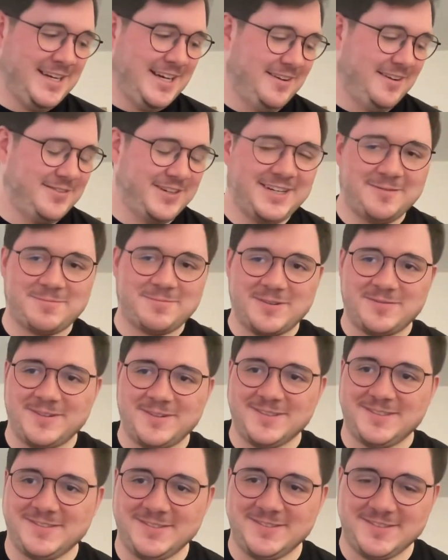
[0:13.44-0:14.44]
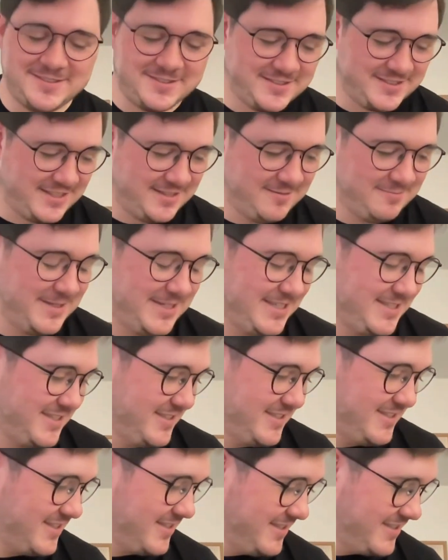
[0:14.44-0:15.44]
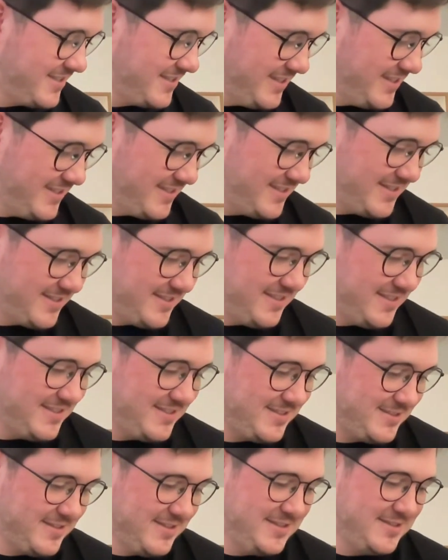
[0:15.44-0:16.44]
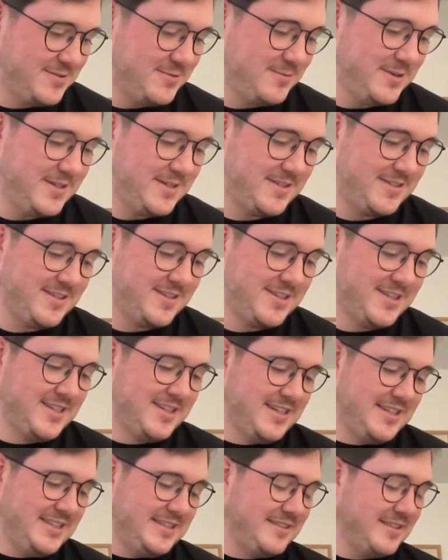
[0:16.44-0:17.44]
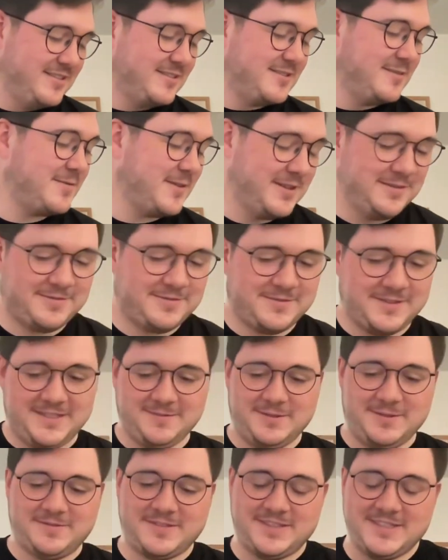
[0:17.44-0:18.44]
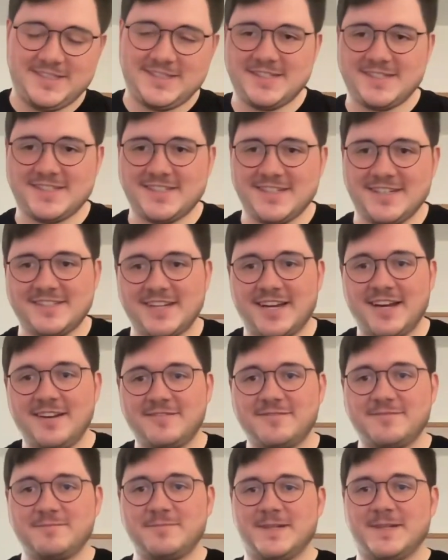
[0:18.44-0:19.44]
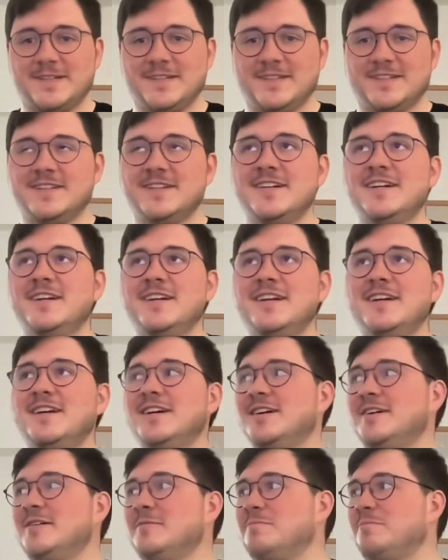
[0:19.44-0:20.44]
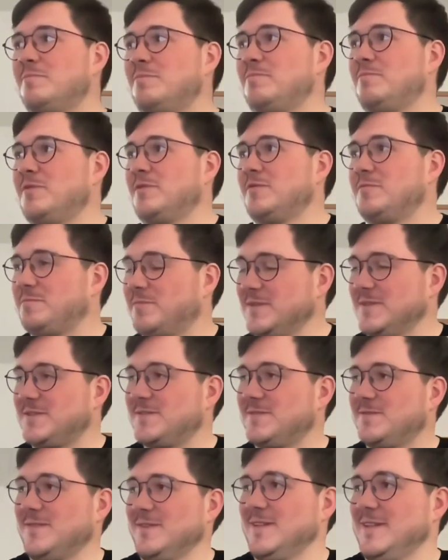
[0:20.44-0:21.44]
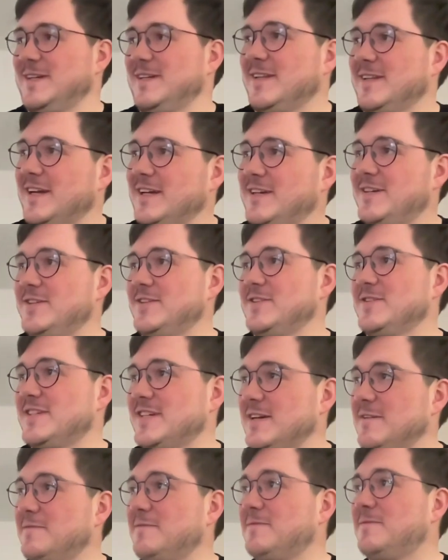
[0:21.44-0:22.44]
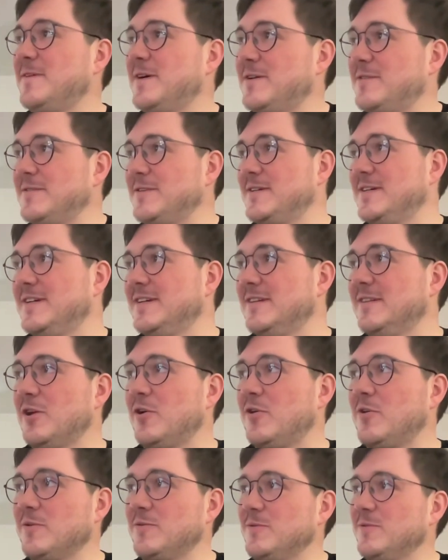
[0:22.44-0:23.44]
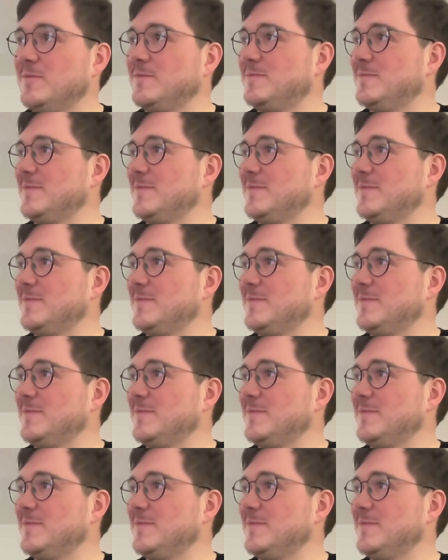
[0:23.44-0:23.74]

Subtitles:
I think I prefer to say mass. It's less. It's quicker. The funny thing with this is that I've been purposefully like using a very long